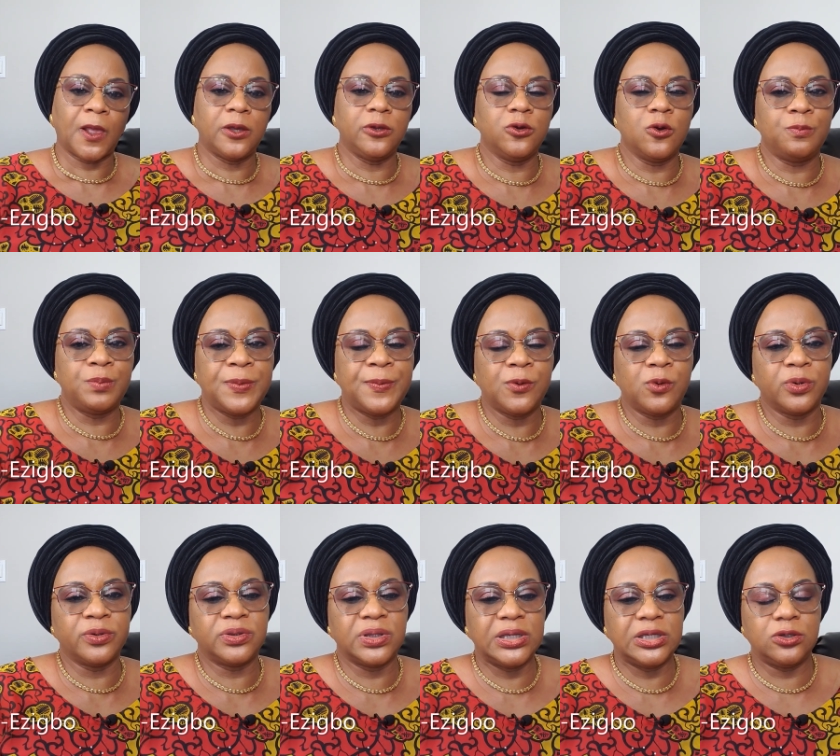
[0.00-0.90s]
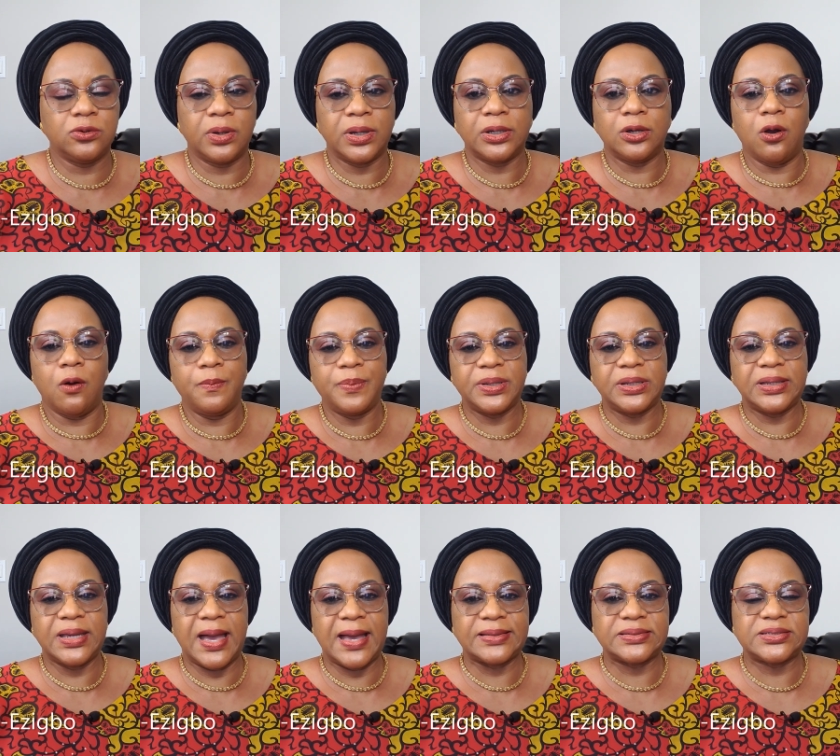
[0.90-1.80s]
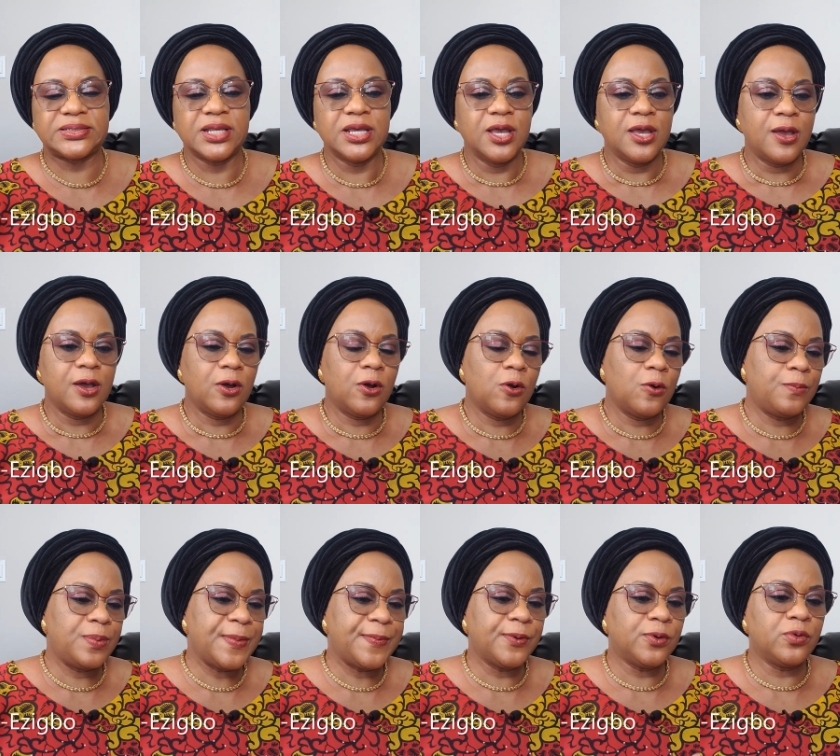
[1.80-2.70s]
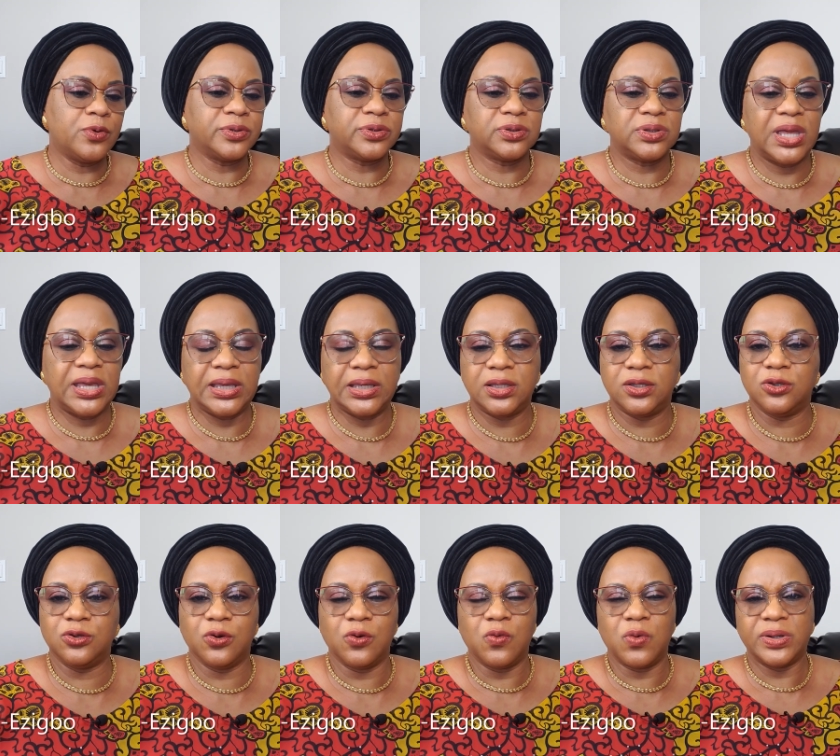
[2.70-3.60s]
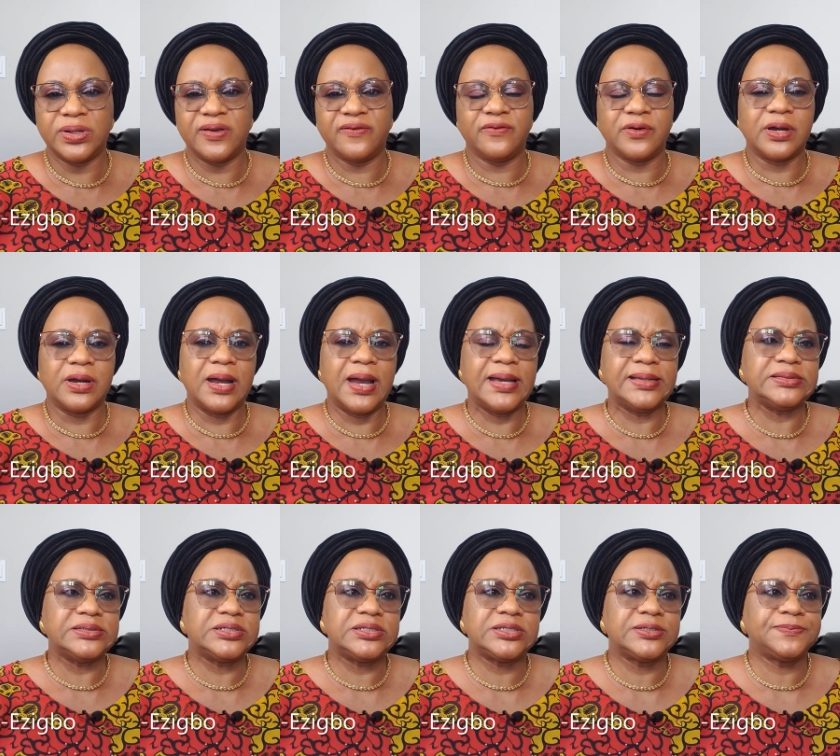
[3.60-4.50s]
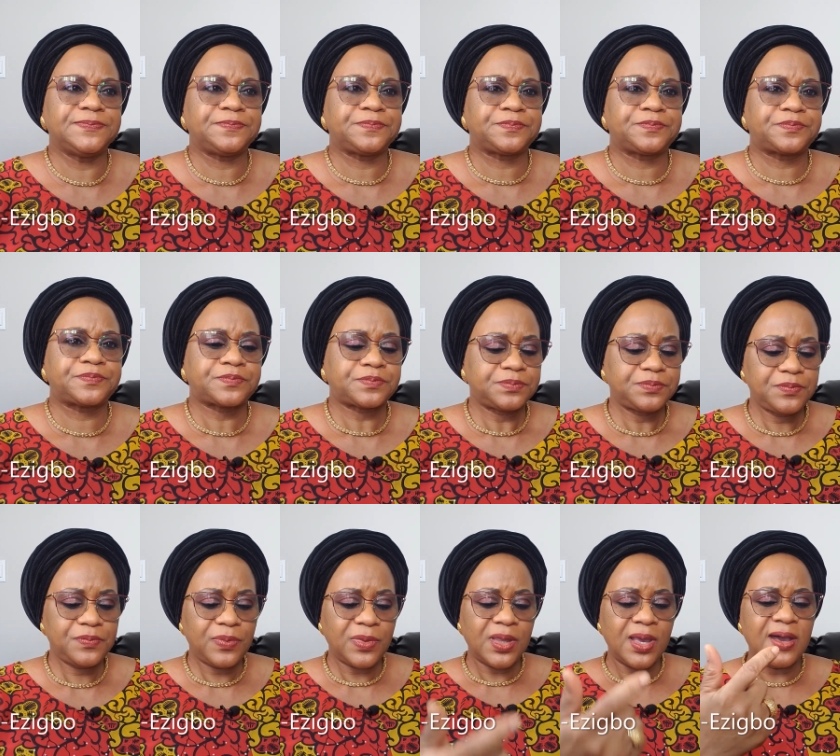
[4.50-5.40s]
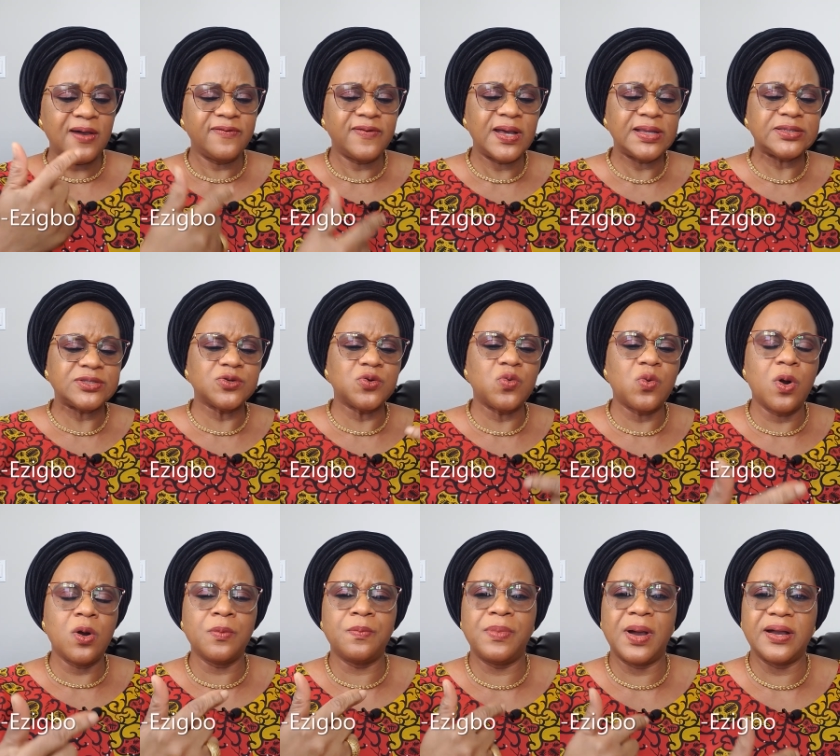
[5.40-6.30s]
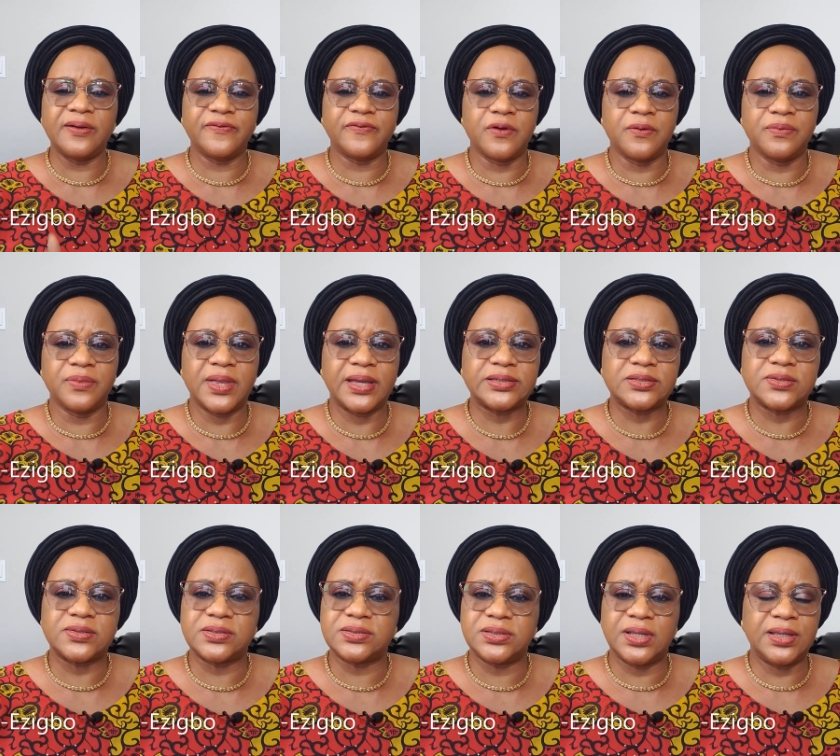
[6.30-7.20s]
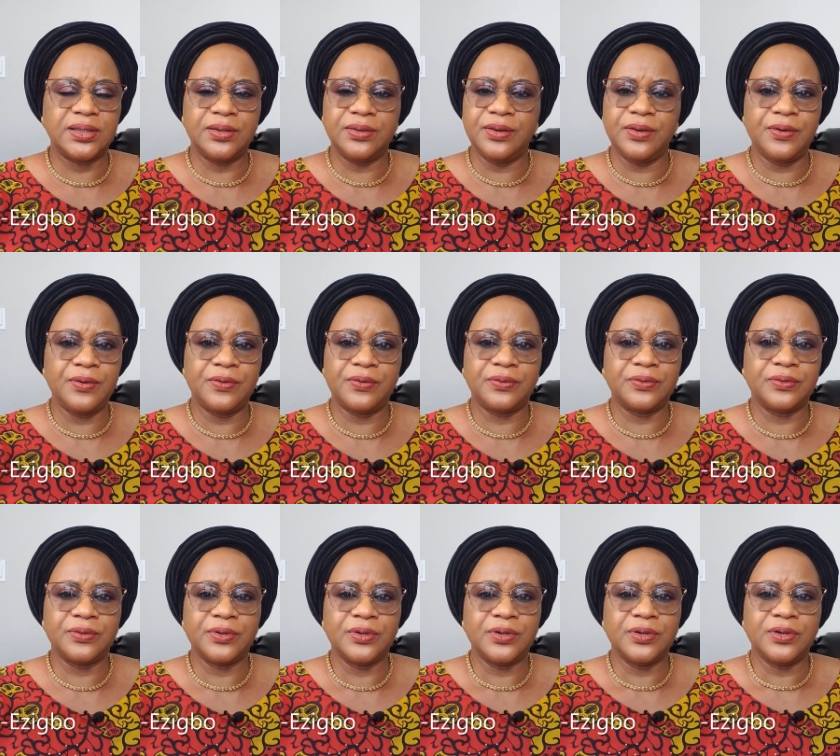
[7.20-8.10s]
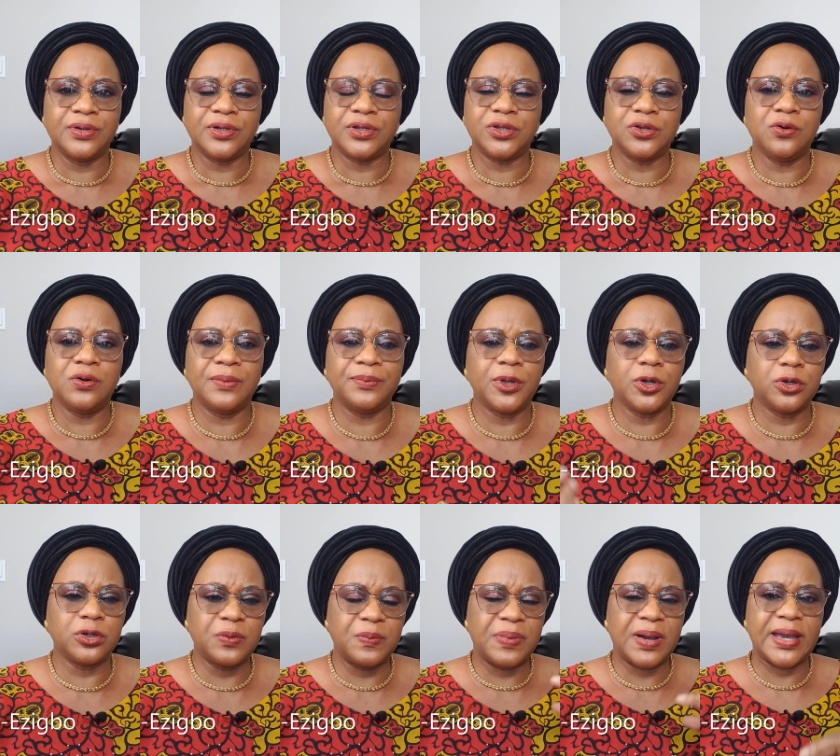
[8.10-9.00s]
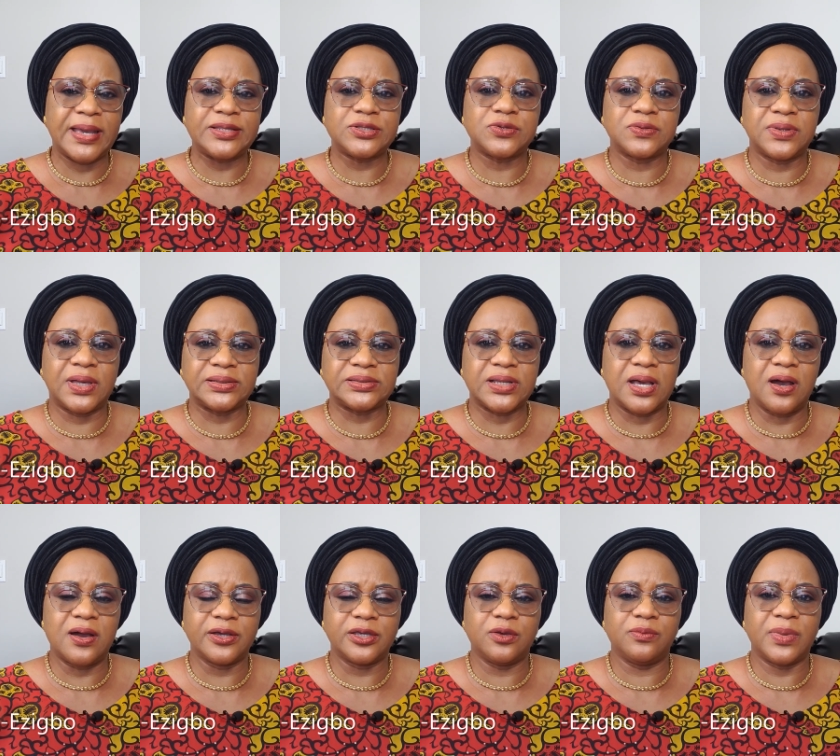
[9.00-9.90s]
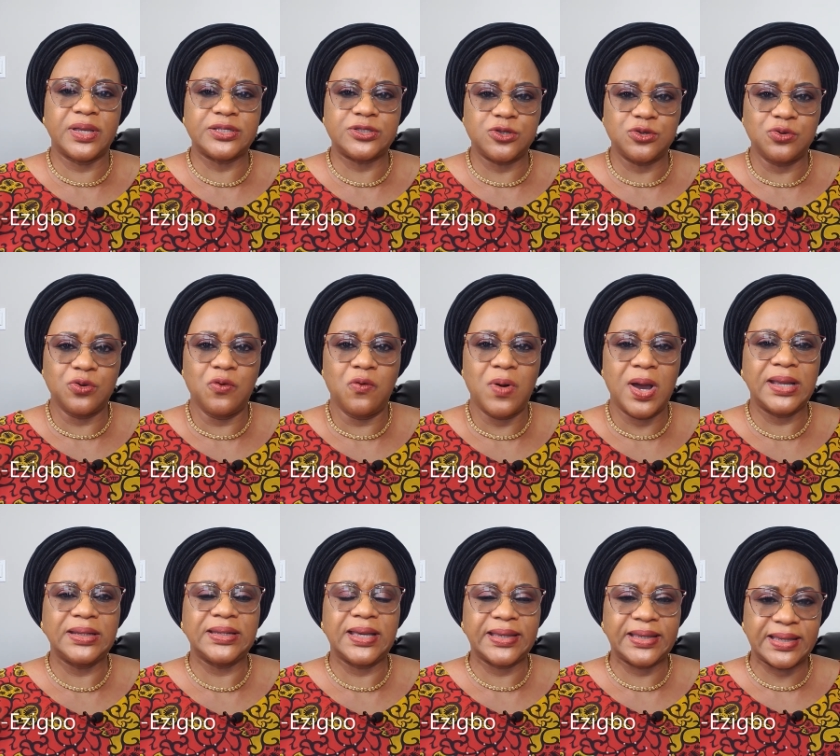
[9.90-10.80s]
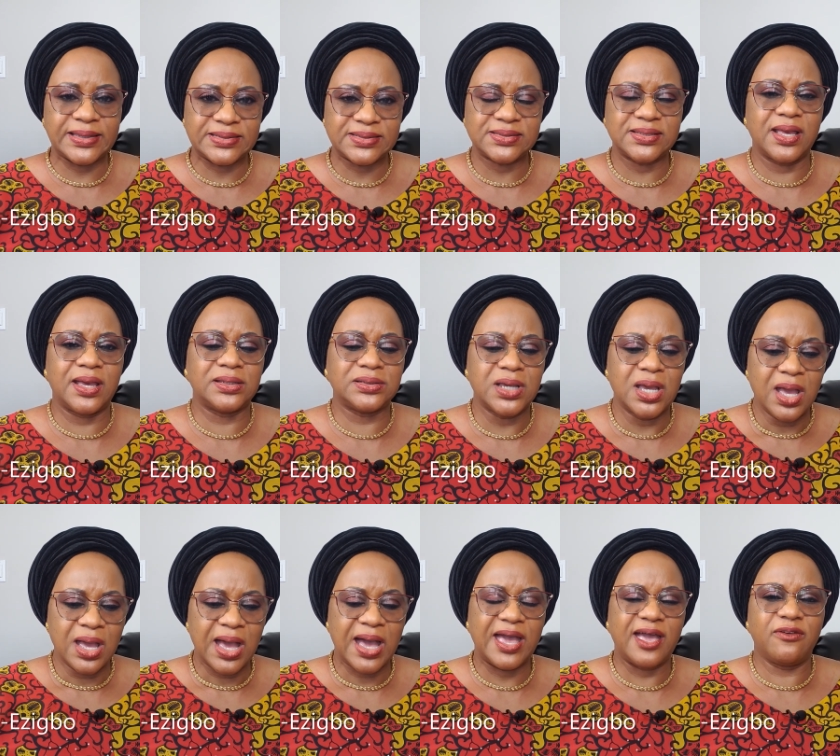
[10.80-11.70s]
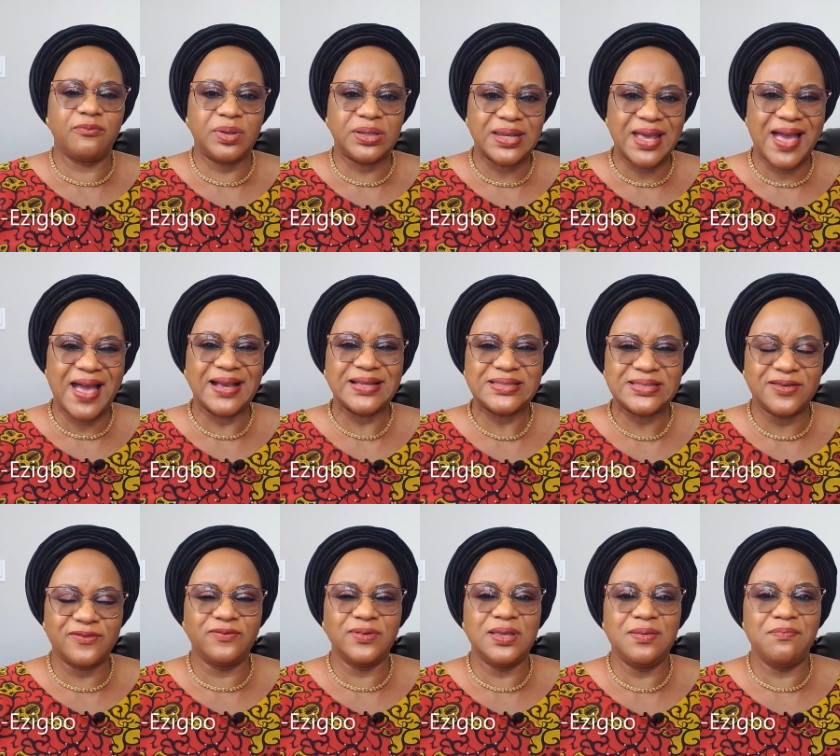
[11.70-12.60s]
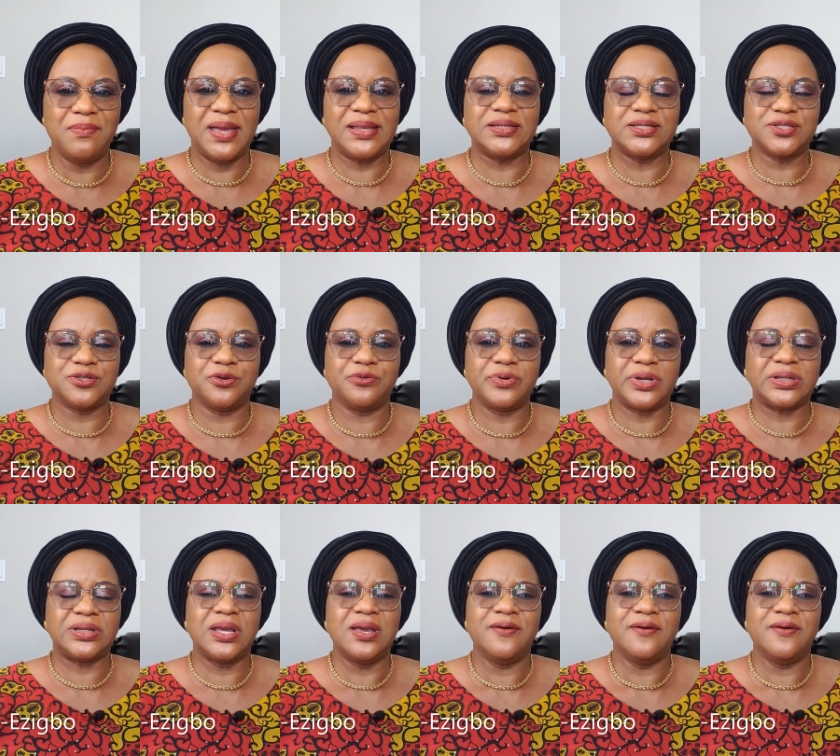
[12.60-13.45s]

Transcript: you know, people will think you're a copycat or people will think, you know, whatever. And I've had to walk back from that to say, no, no, I'm not going to buy into that argument. You know why? Like I said, I have been actively mentoring